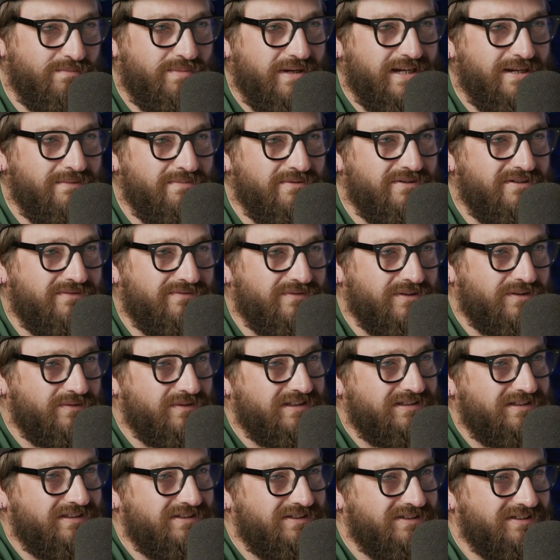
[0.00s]
people have
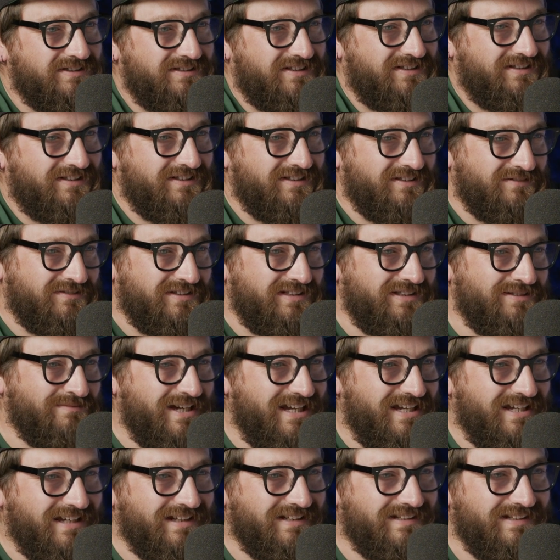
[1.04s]
requested you, so you're in
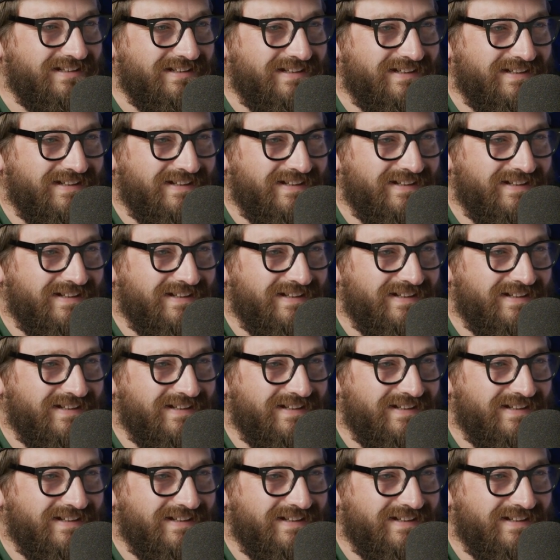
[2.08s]
demand.